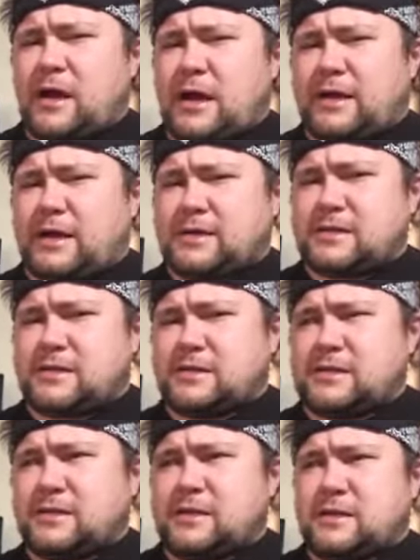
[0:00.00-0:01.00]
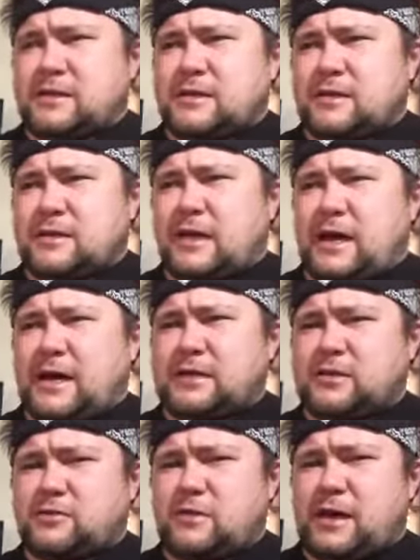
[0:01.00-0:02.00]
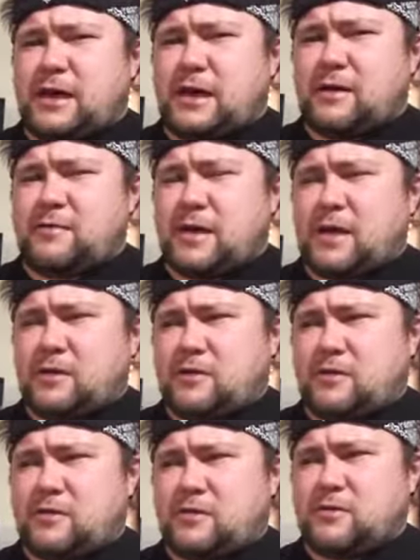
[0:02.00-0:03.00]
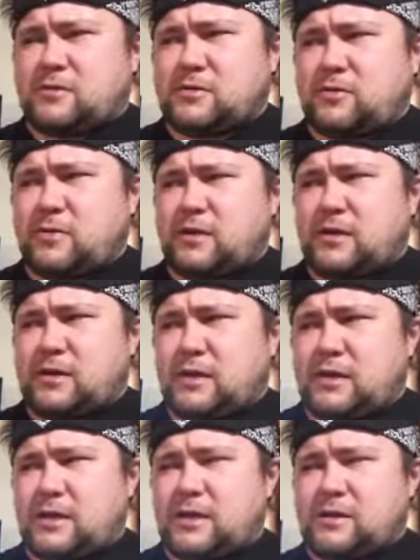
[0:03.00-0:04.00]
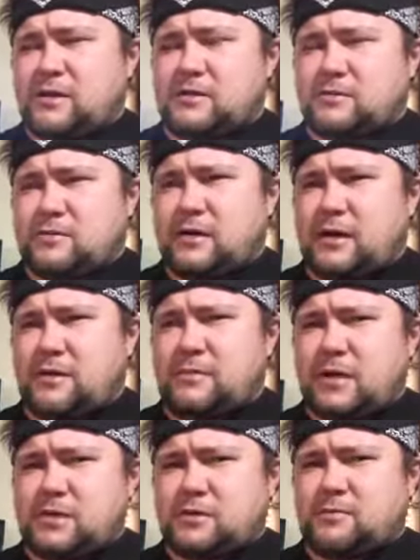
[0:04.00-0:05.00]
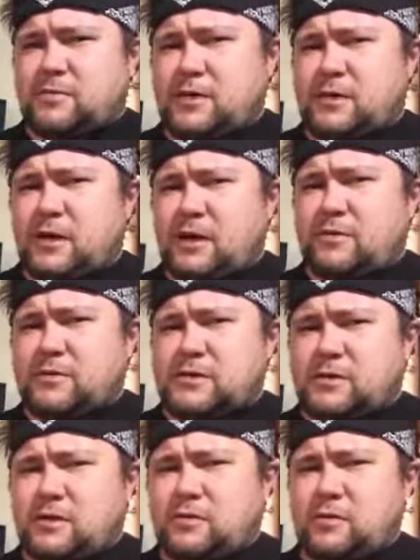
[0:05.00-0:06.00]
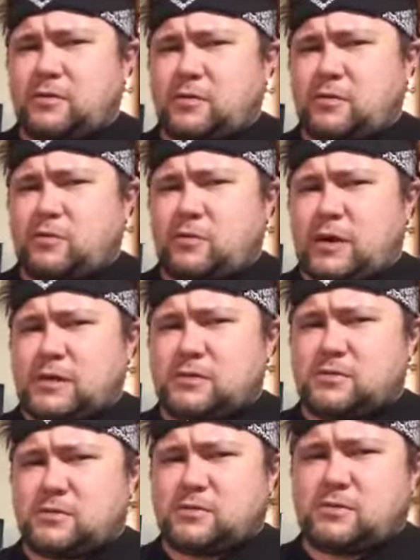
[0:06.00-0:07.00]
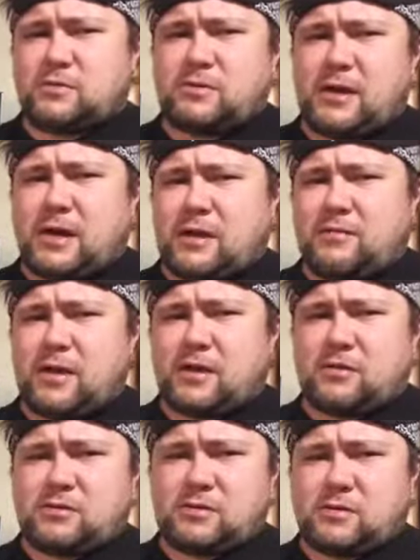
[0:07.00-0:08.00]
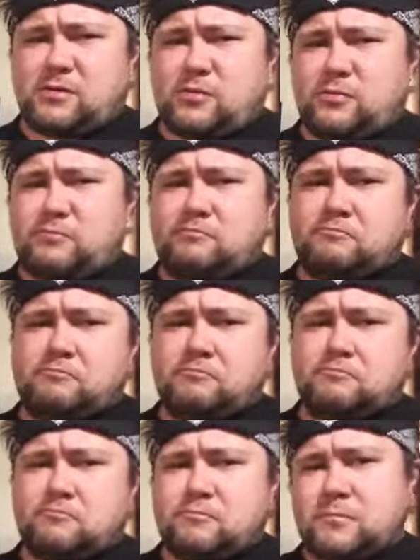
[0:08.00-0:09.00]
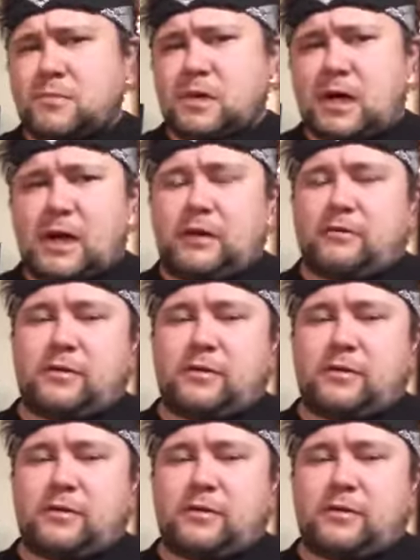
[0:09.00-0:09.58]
I guess because the guy's a reanimator, sorta, like he does reanimation, but I always thought Herbert West was the reanimator, so I don't